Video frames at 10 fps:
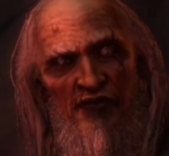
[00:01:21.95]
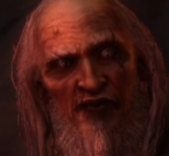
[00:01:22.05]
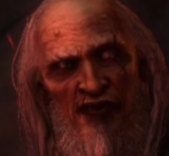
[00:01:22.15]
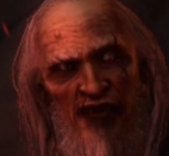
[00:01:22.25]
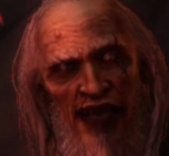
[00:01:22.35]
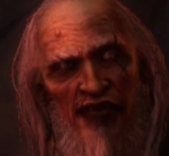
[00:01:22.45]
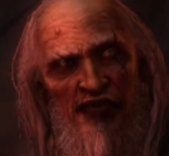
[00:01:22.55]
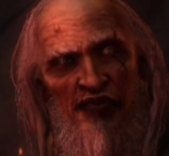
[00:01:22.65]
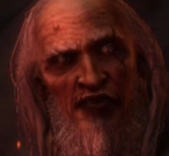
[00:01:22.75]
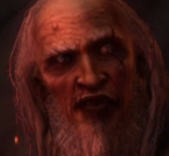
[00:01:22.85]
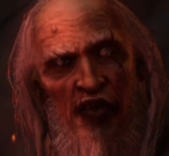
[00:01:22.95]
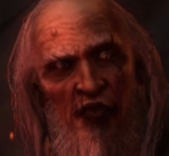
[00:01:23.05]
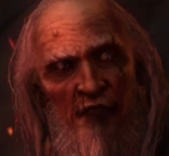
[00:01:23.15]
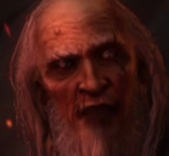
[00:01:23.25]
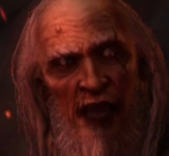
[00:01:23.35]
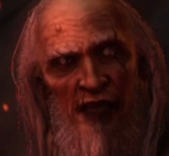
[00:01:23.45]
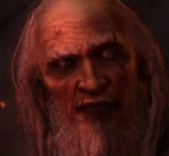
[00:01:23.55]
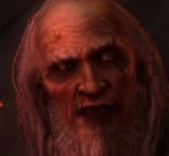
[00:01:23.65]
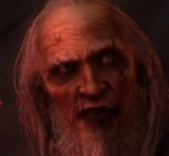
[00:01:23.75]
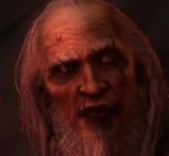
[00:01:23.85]
seek the
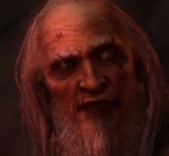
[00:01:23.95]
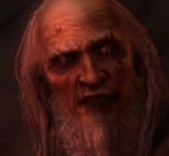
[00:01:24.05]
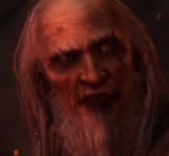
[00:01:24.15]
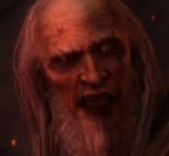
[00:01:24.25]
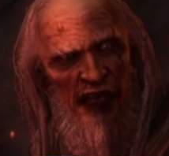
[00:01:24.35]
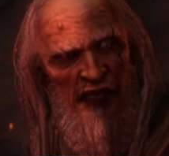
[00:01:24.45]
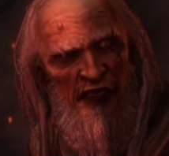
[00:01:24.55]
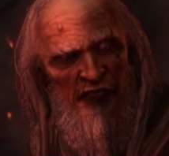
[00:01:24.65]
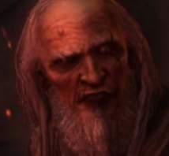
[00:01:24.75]
domain of death.